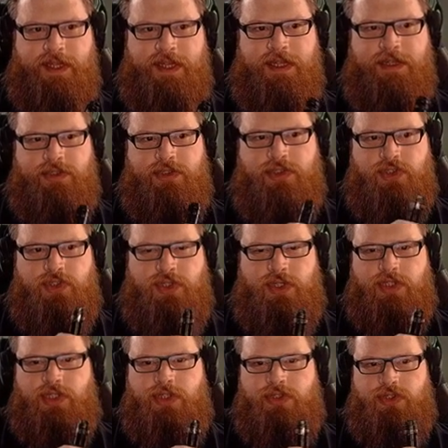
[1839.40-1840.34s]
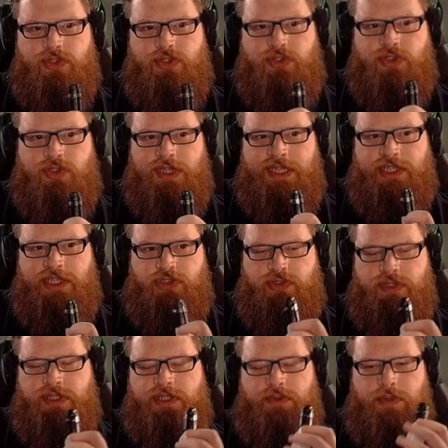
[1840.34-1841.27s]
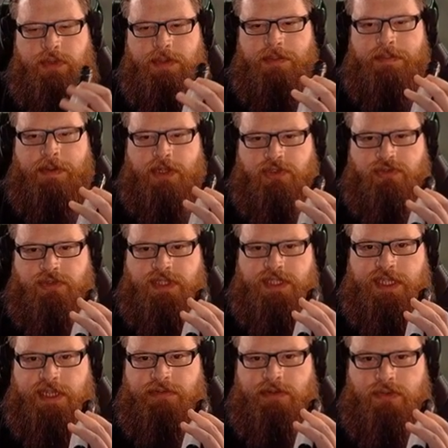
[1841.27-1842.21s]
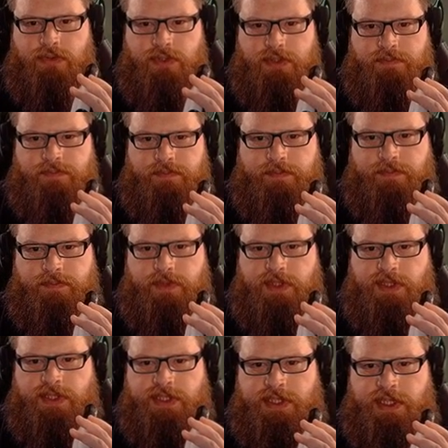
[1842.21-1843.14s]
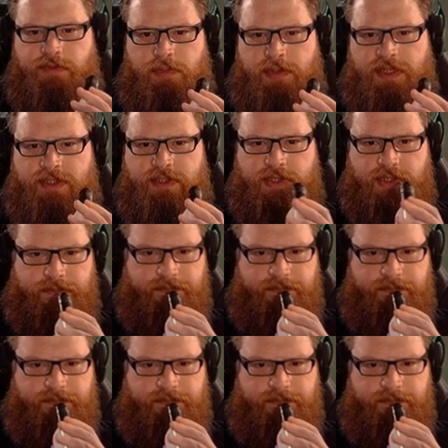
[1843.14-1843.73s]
Just literally doing a bit of pottering today, Rose. Son of a bitch.